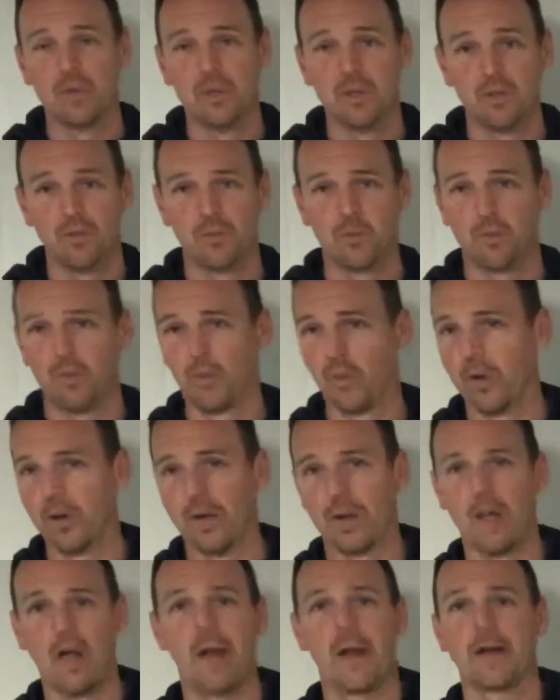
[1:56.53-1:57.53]
It's what a
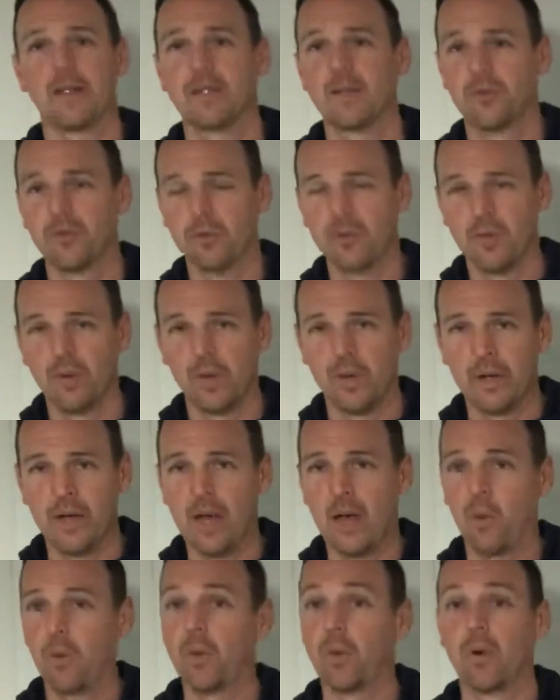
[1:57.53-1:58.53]
lot of teams are doing
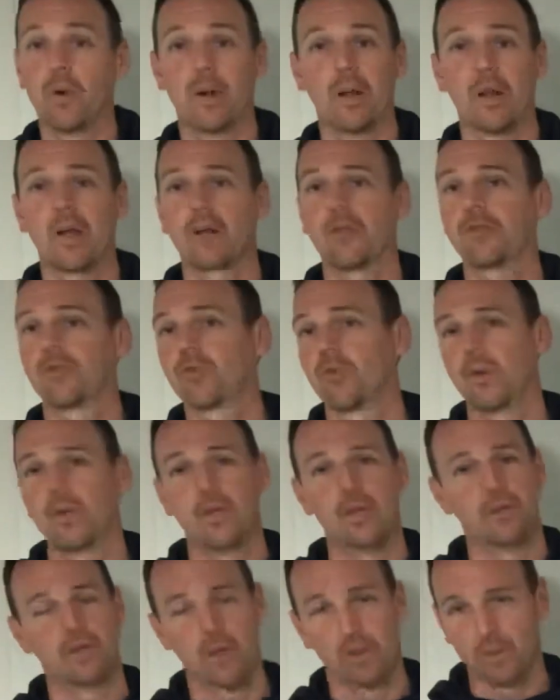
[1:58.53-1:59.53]
now. We run a lot of
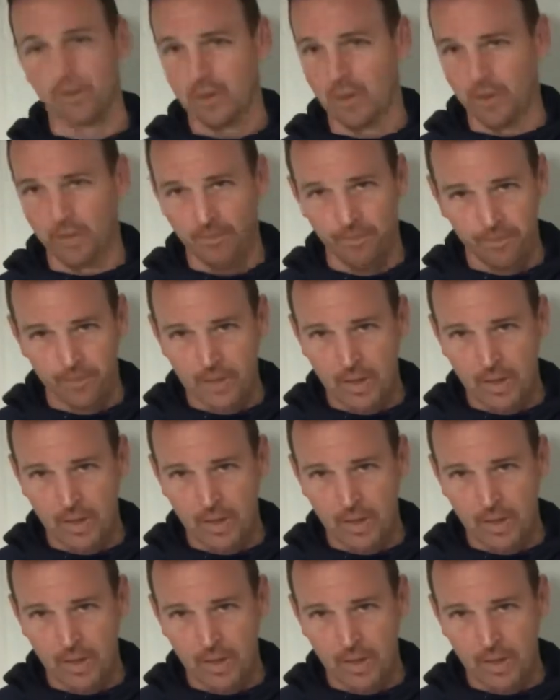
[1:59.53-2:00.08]
screens out there.